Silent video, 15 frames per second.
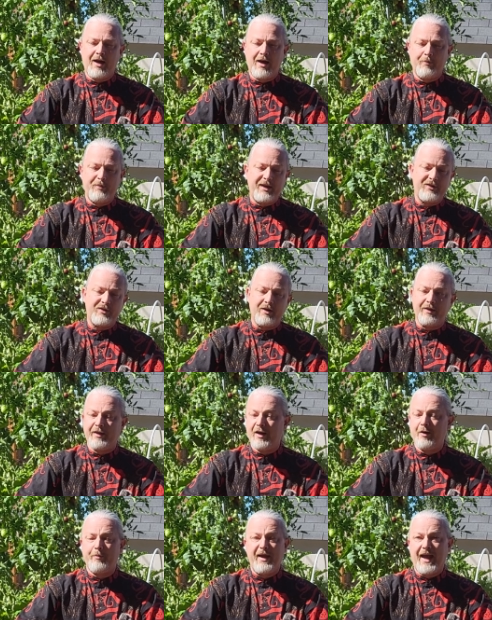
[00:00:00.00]
based on
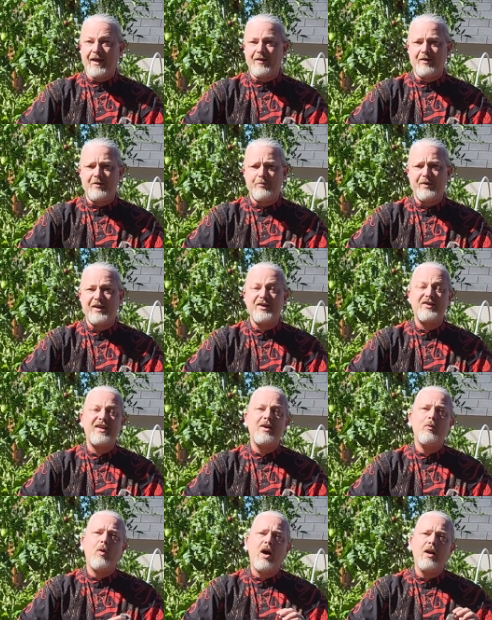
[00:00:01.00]
their patent, because they
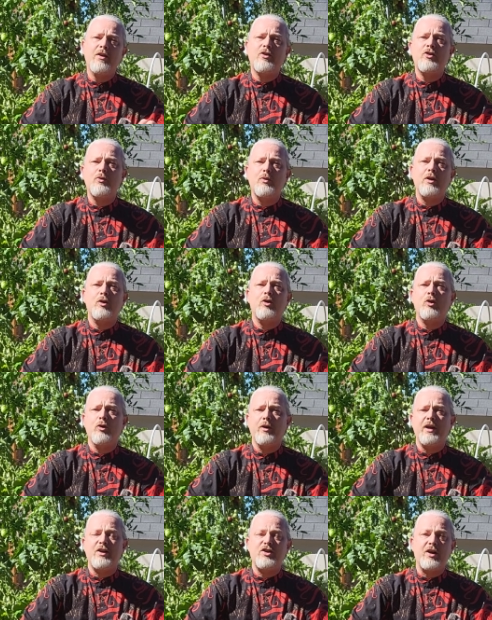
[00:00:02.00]
want to
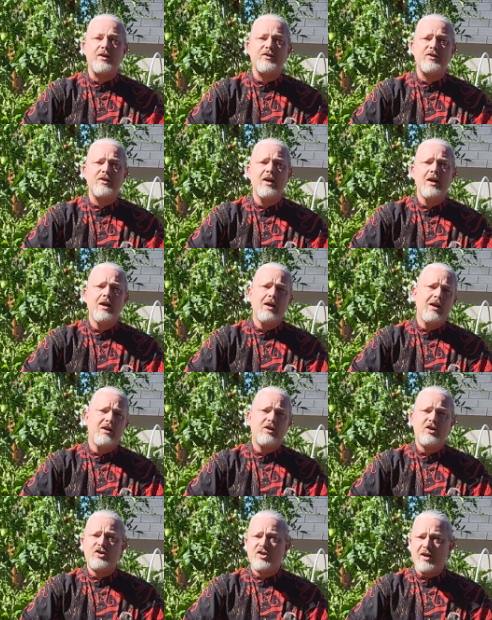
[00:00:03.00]
encourage us
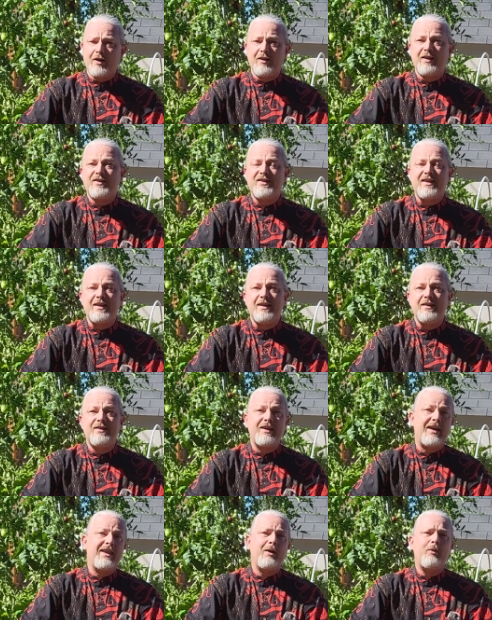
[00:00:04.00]
to share the seeds,
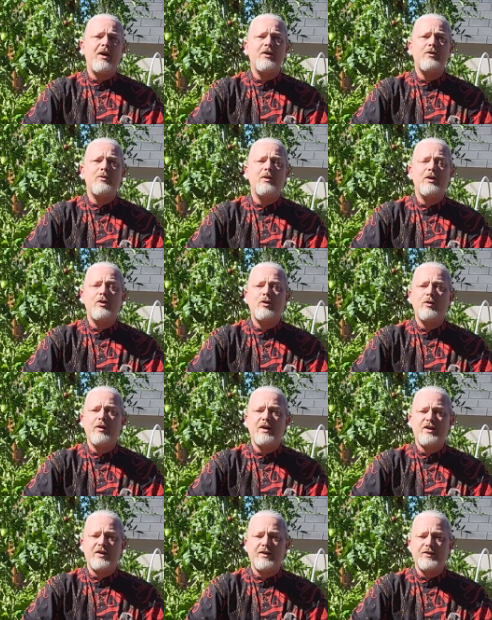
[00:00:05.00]
and they want to
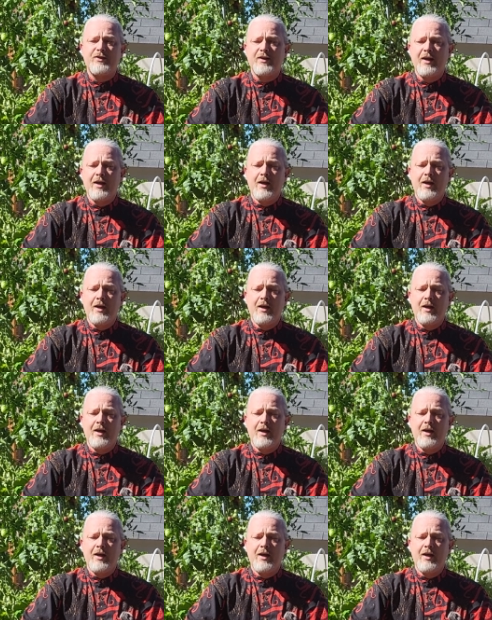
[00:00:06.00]
encourage us